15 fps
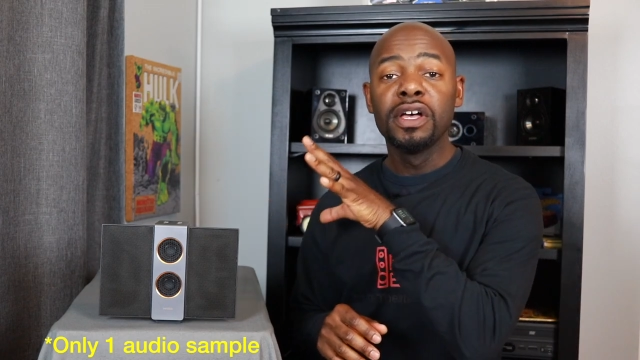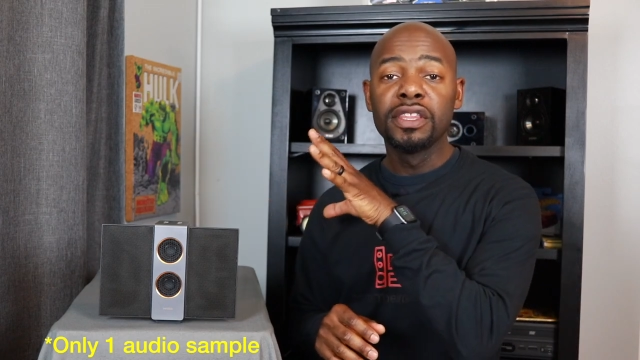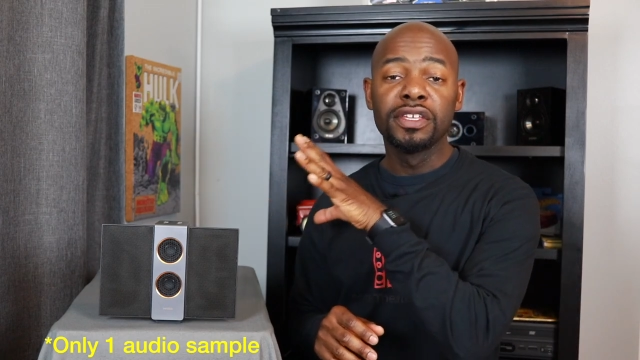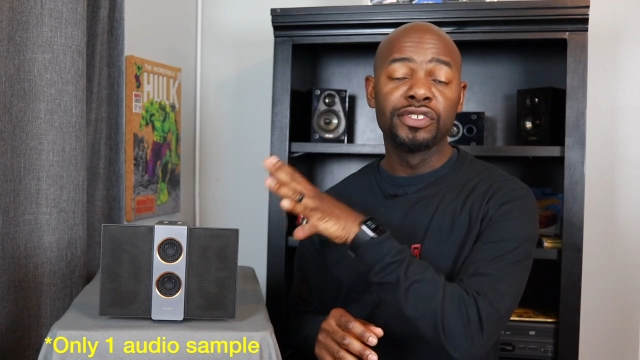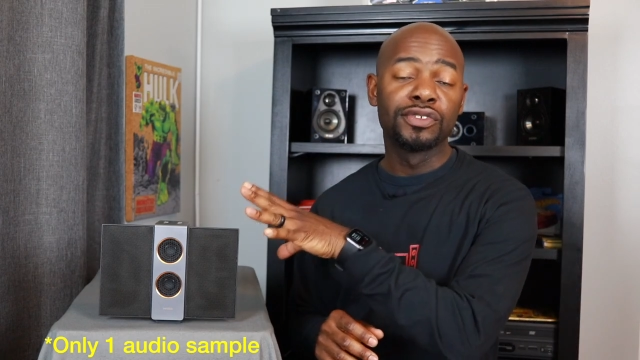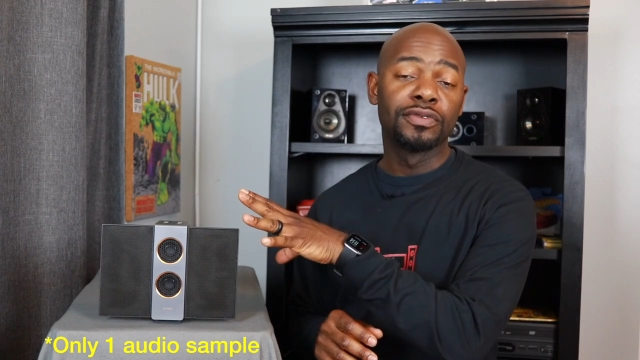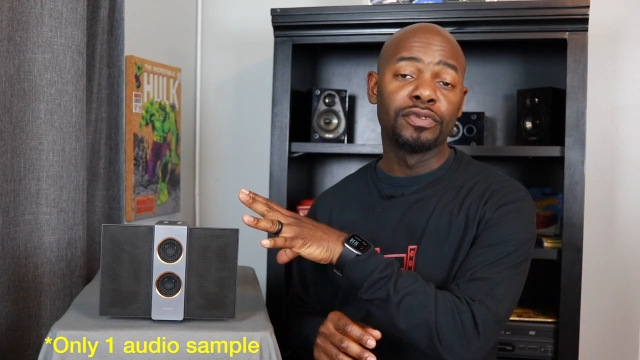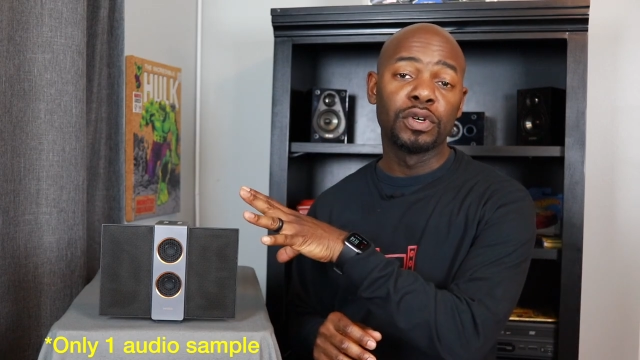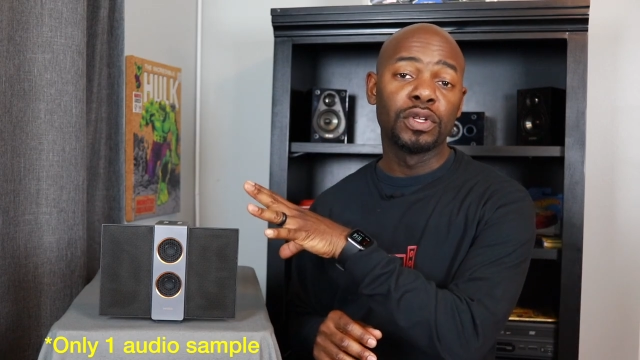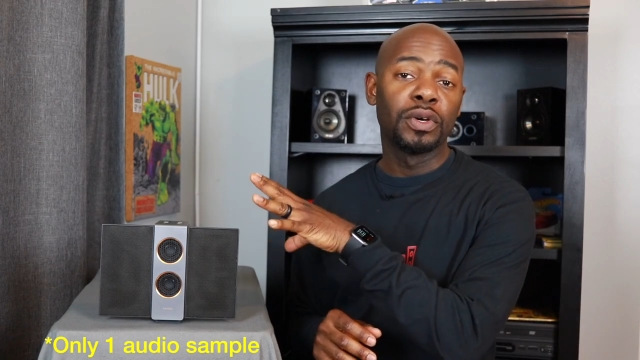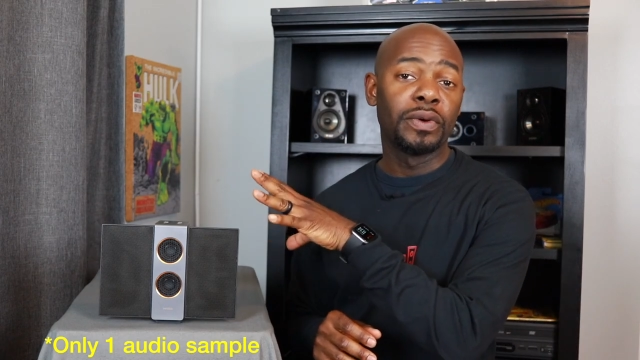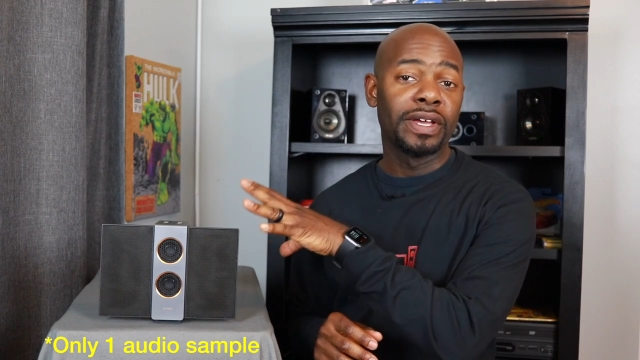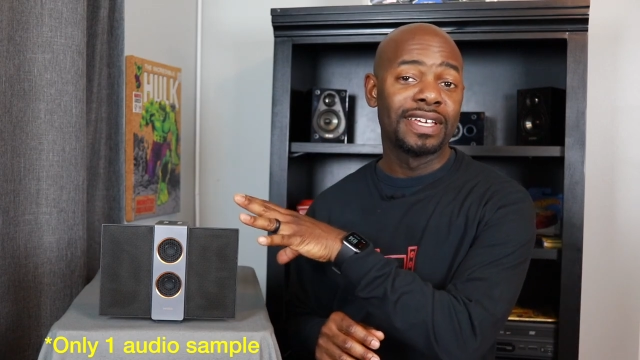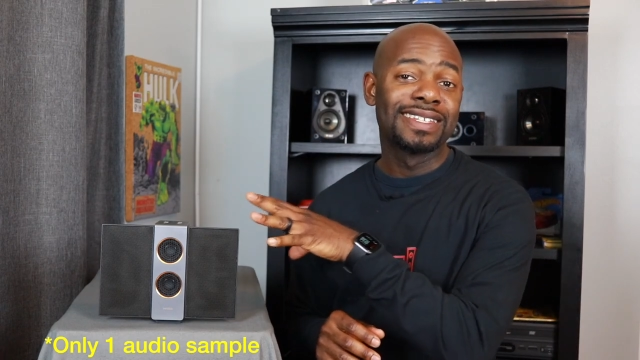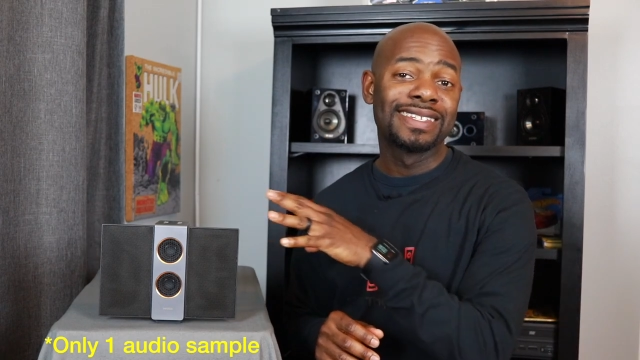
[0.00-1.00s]
the
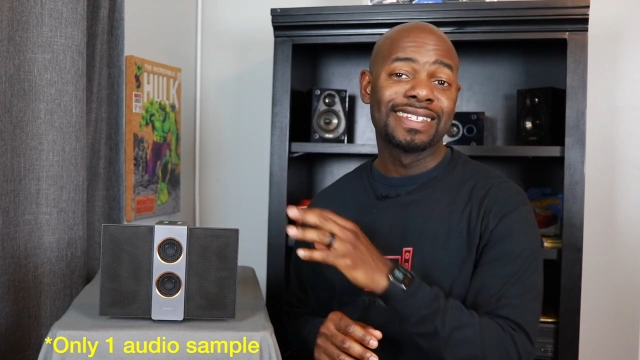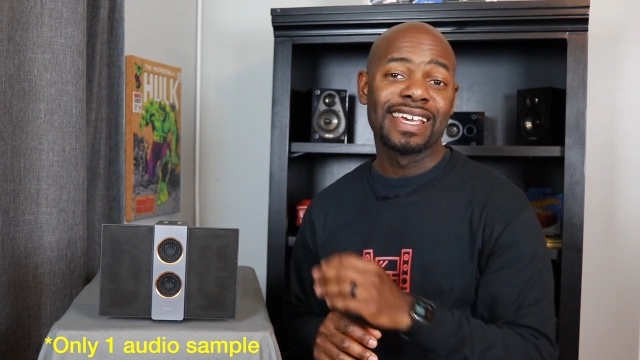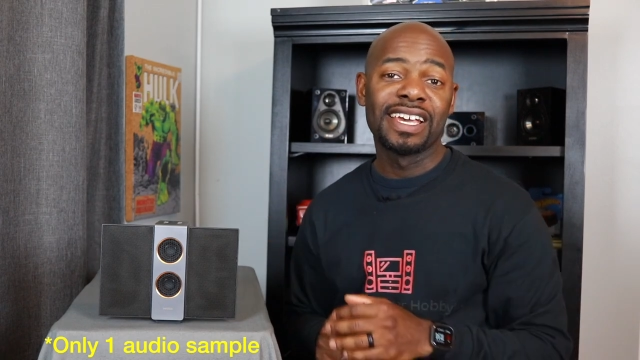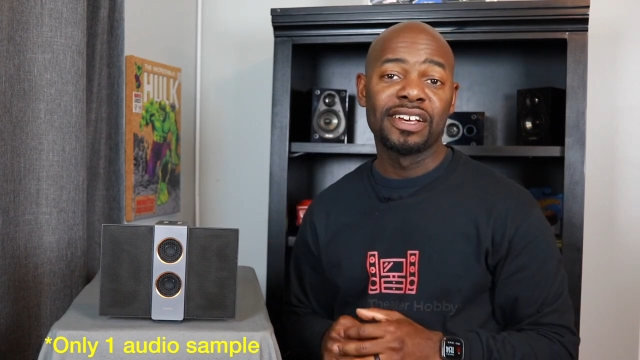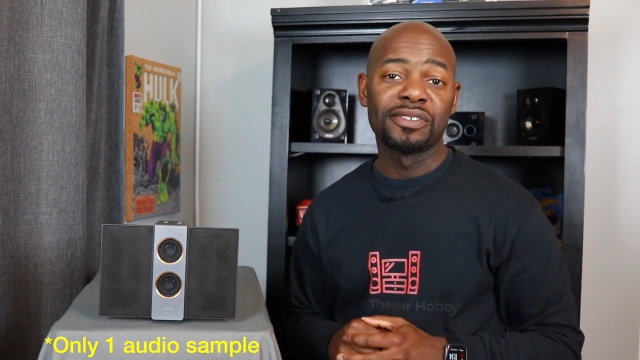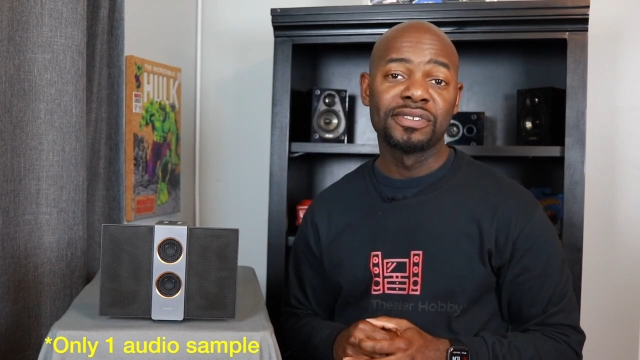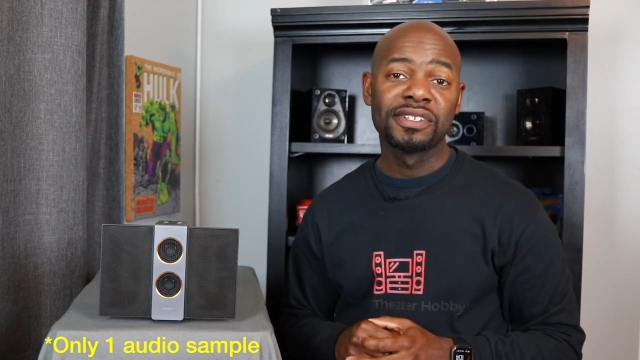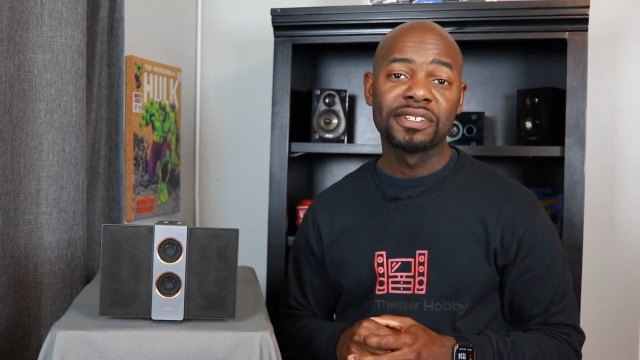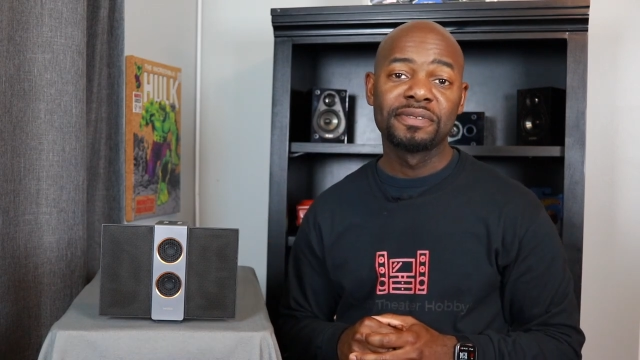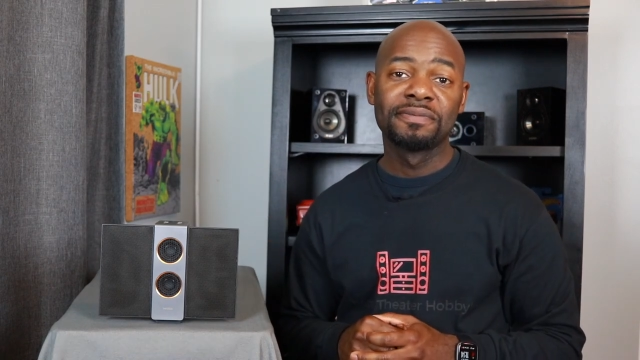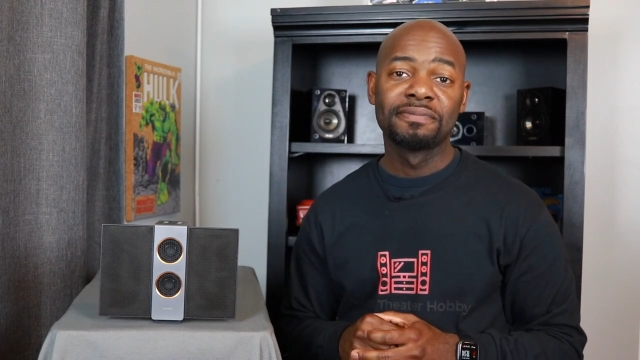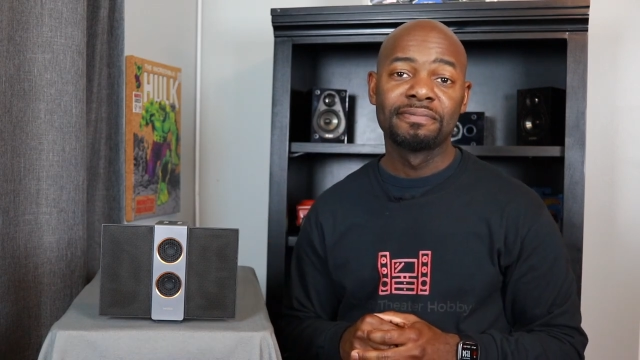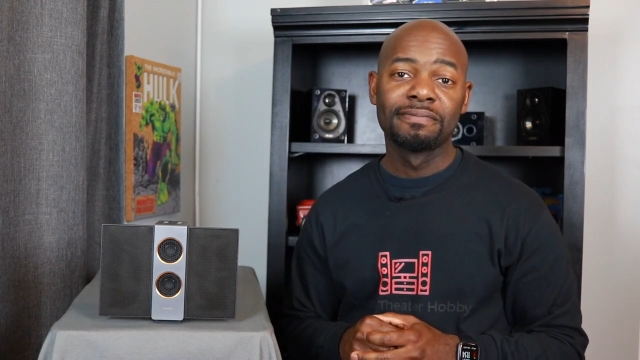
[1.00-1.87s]
treVolo S sounds.